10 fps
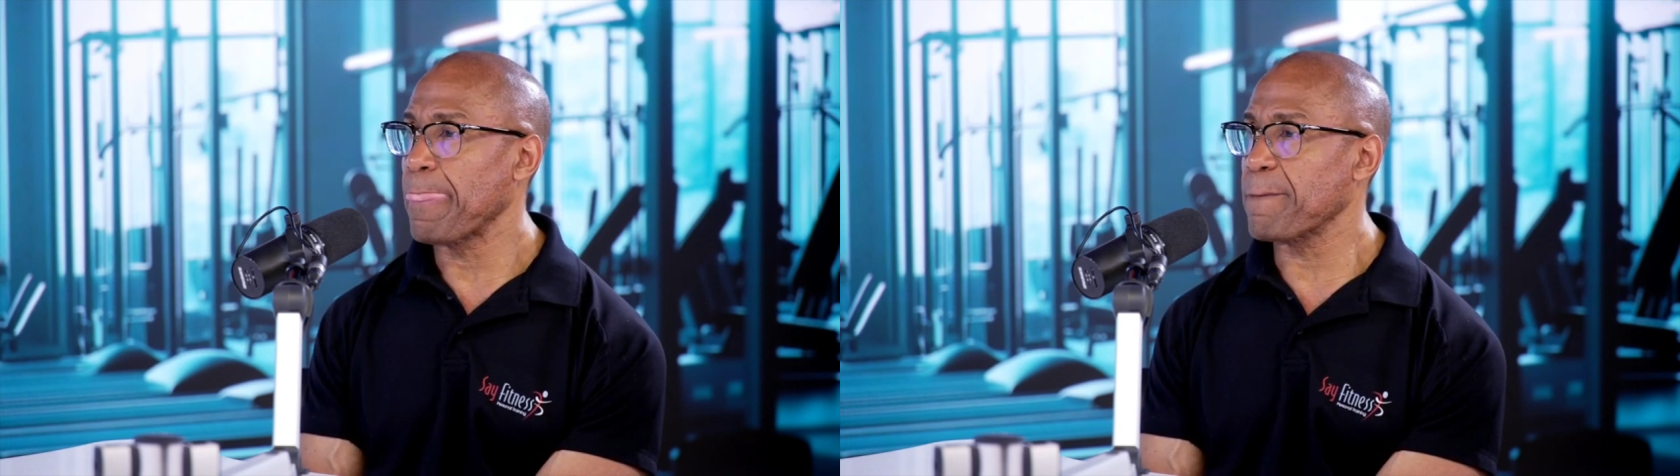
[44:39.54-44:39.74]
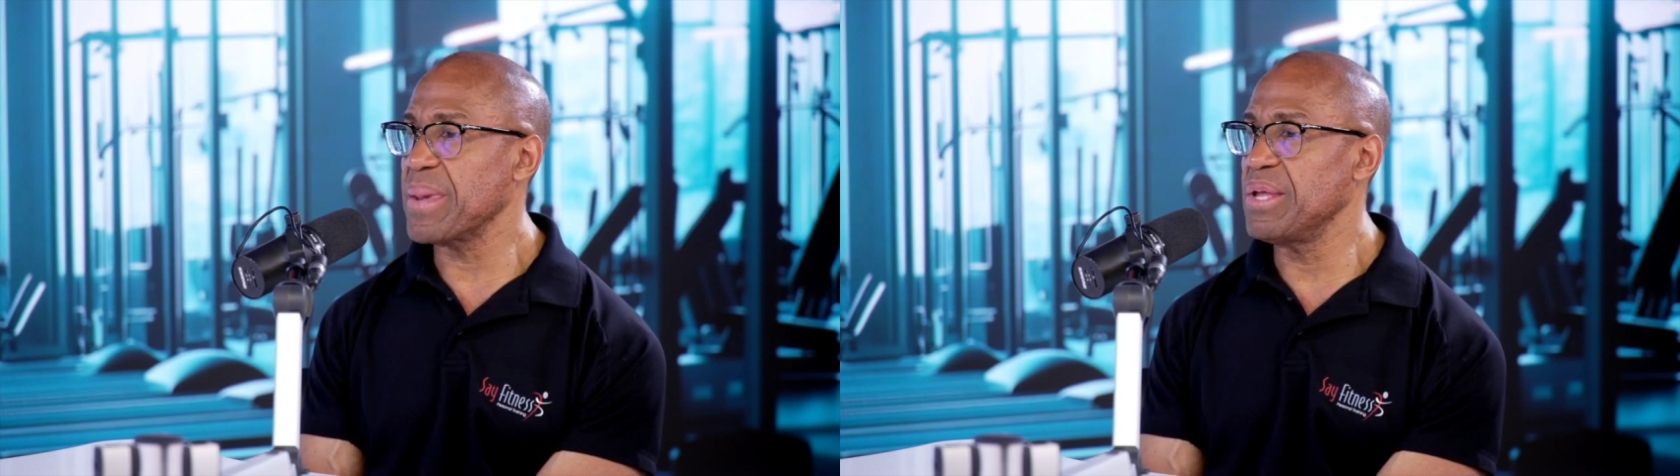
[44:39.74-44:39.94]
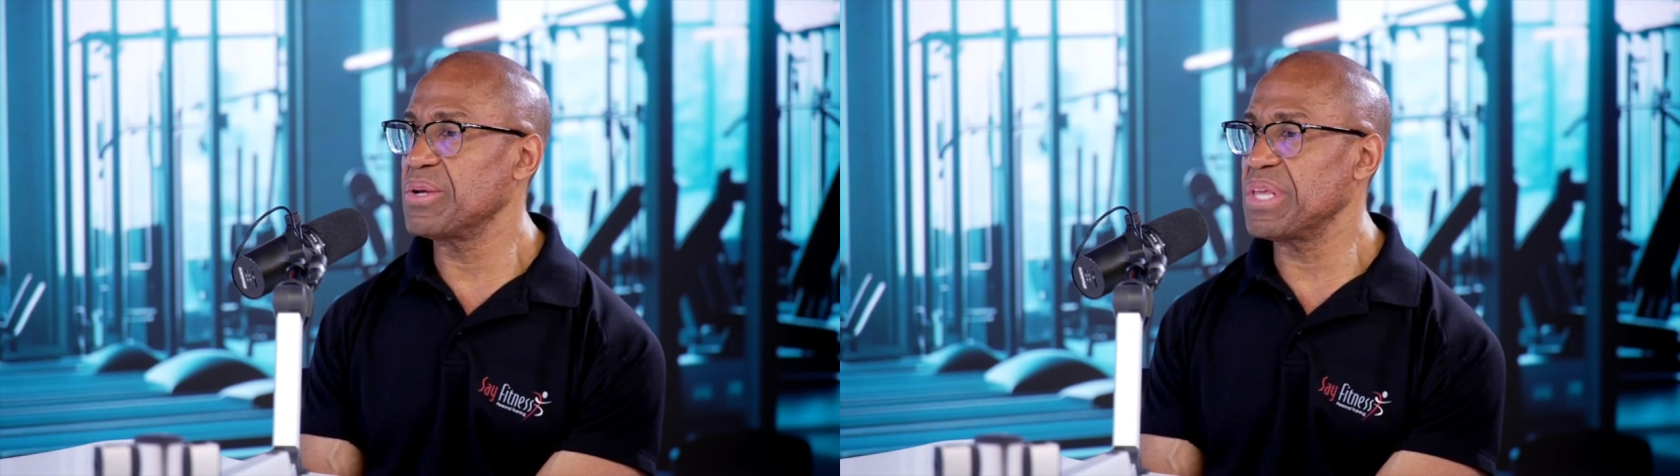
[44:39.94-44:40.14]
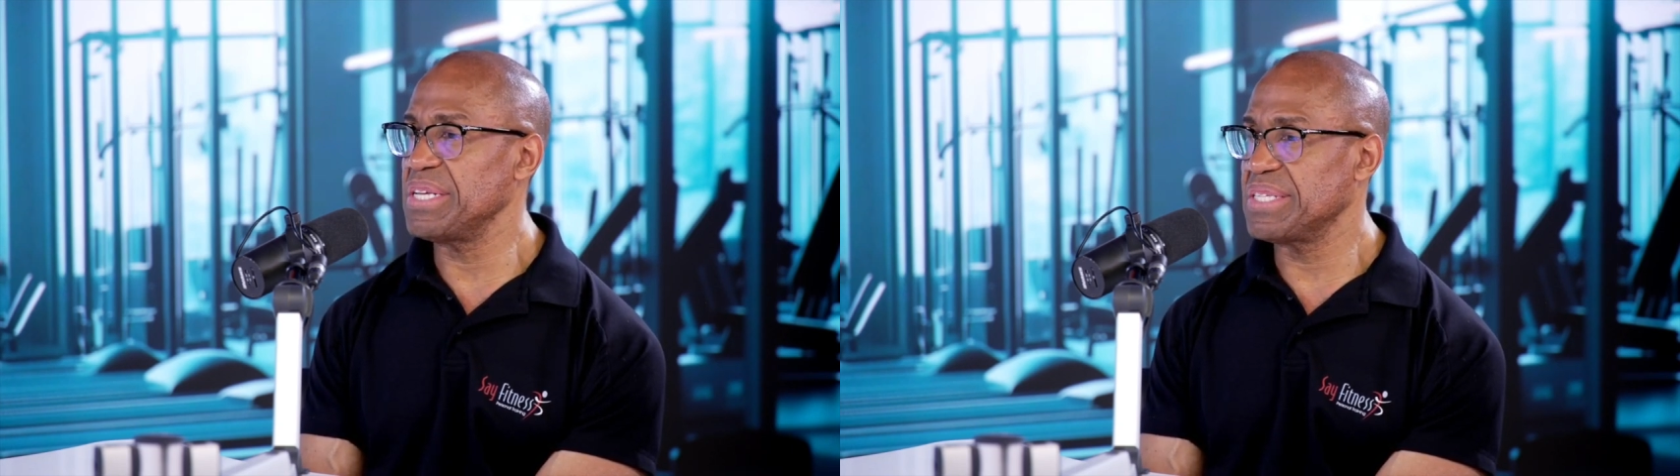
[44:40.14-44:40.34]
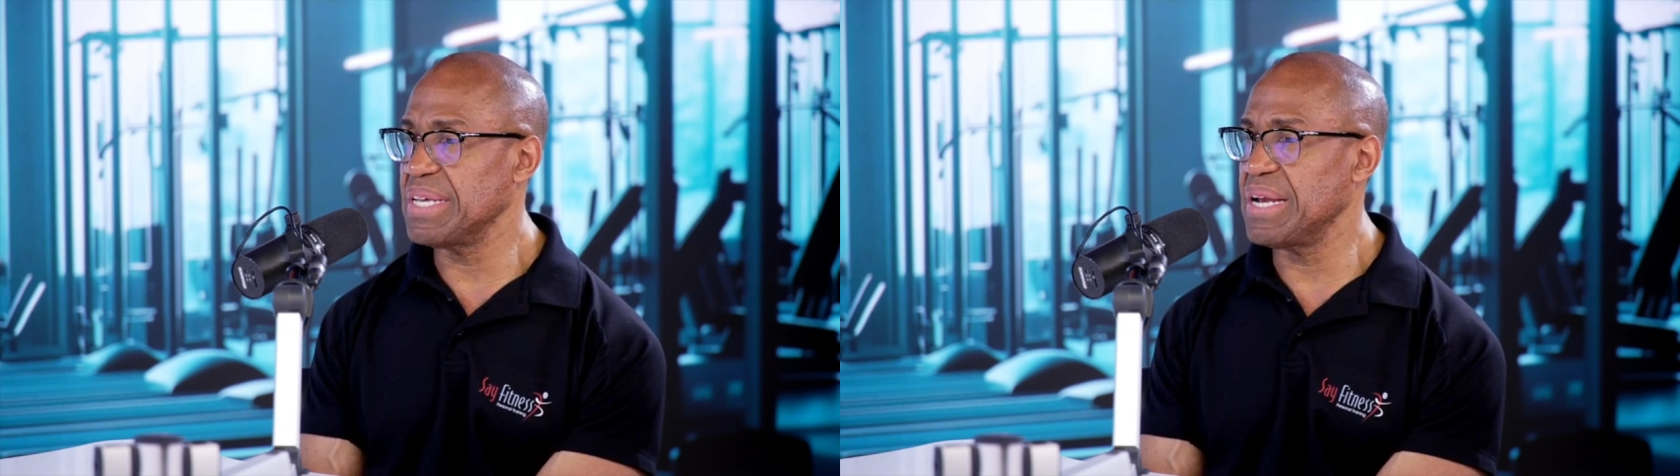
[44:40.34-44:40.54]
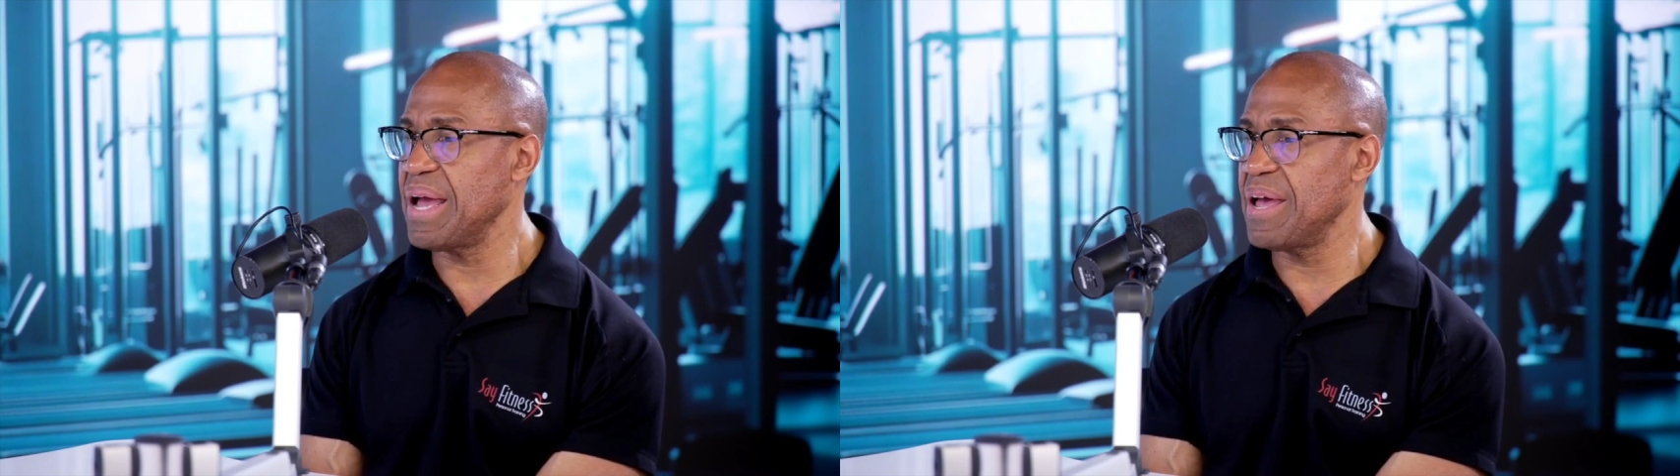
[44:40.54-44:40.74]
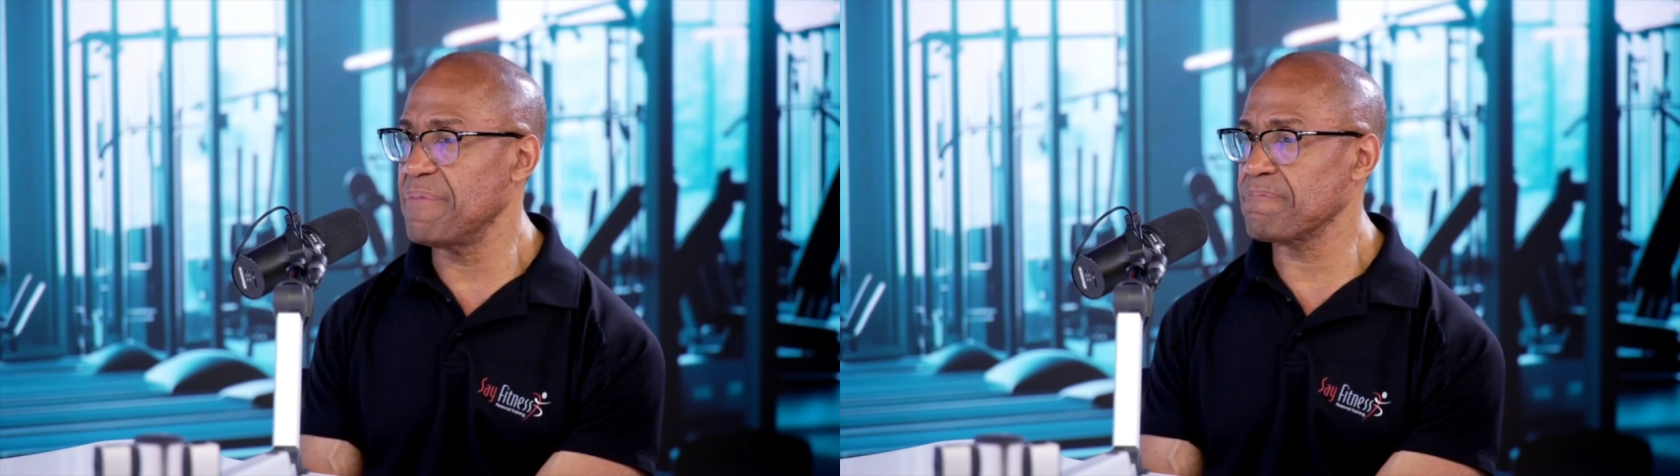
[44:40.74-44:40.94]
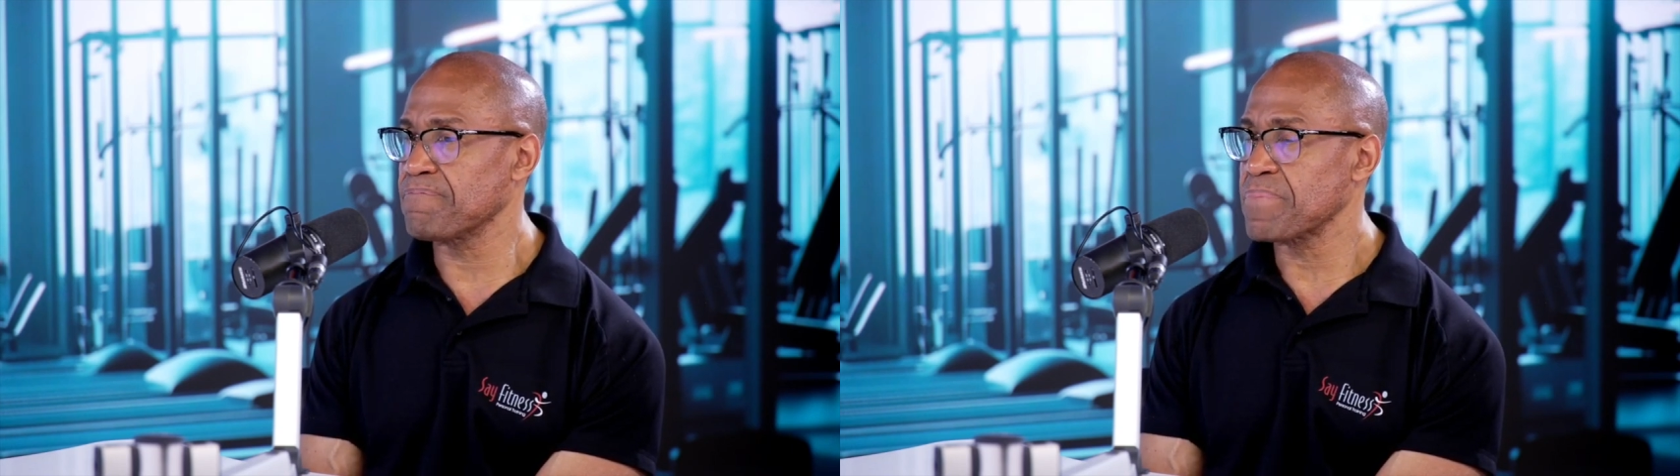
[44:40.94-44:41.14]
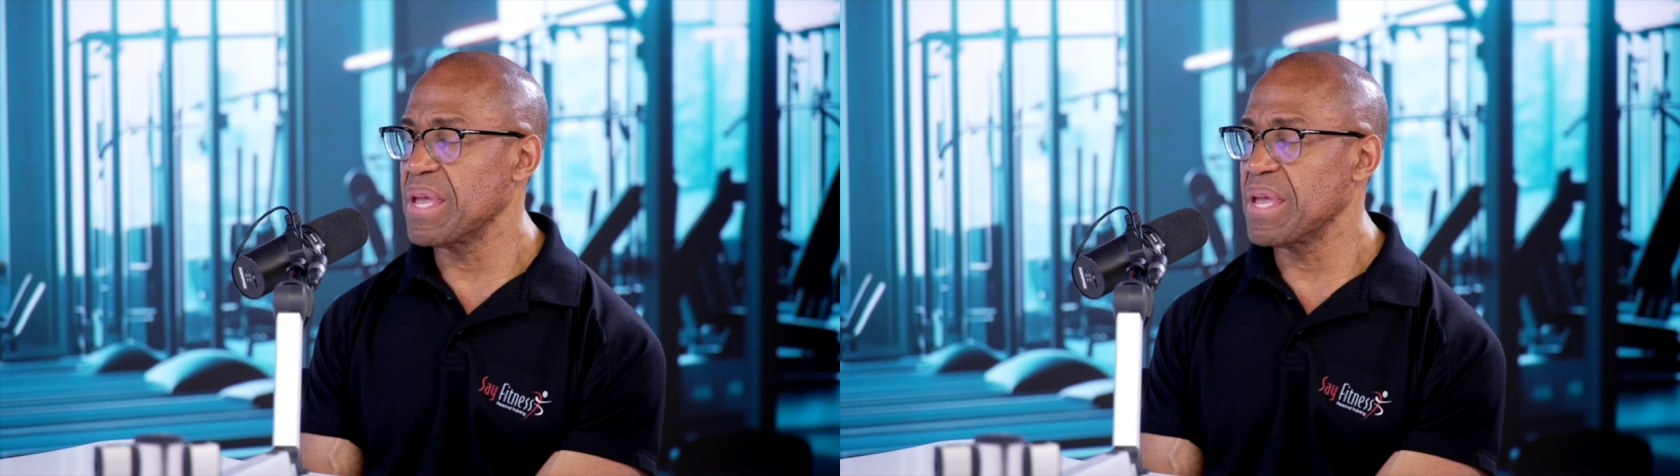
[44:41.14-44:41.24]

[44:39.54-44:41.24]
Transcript: they sit, and